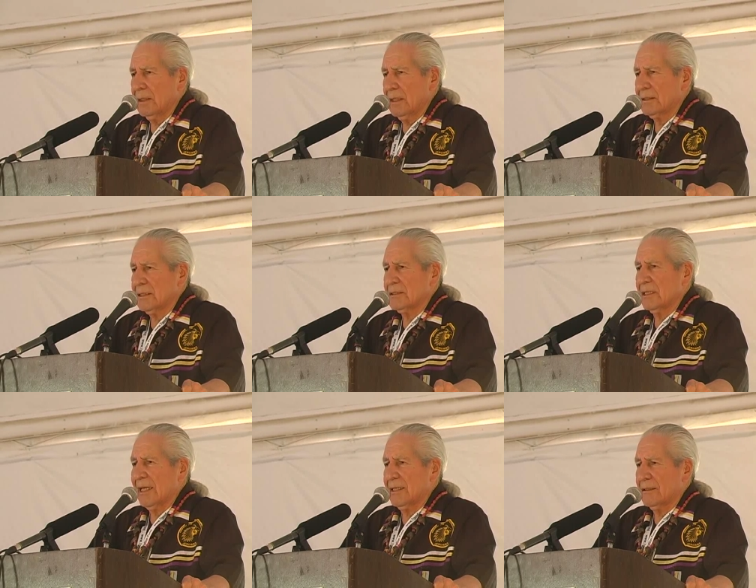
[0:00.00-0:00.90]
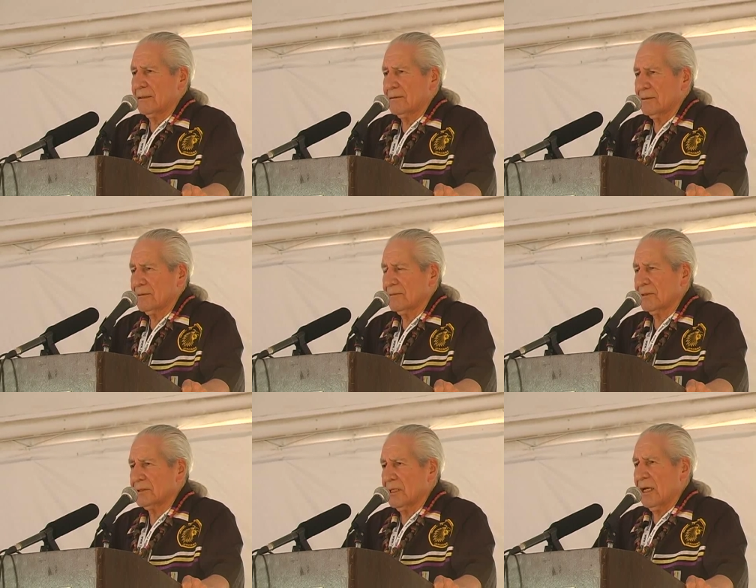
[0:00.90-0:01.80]
at this lake,
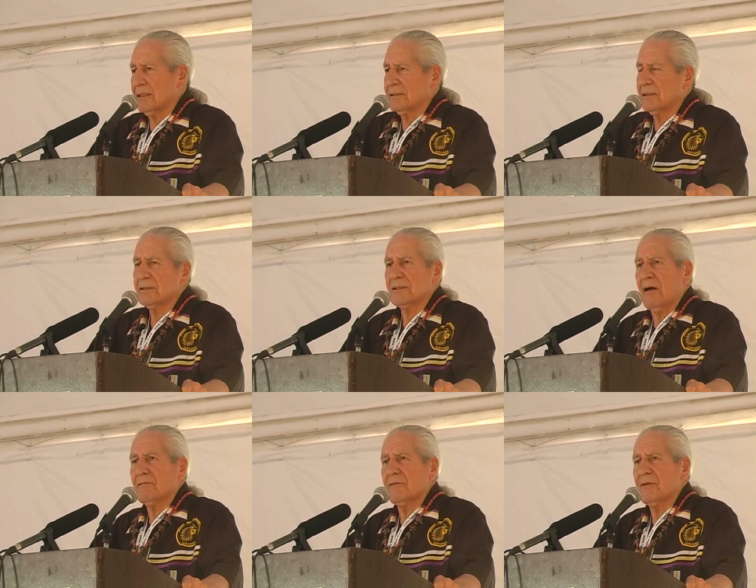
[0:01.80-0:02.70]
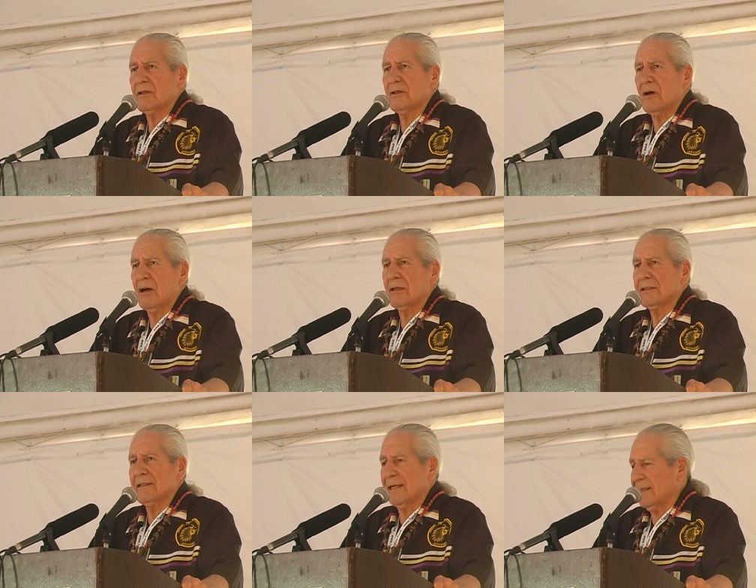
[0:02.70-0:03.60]
which lies just south of Onondaga
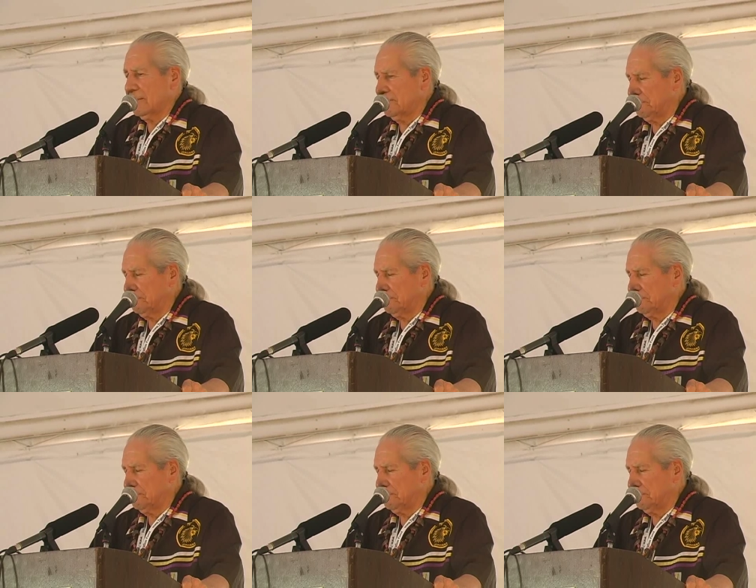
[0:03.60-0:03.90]
today,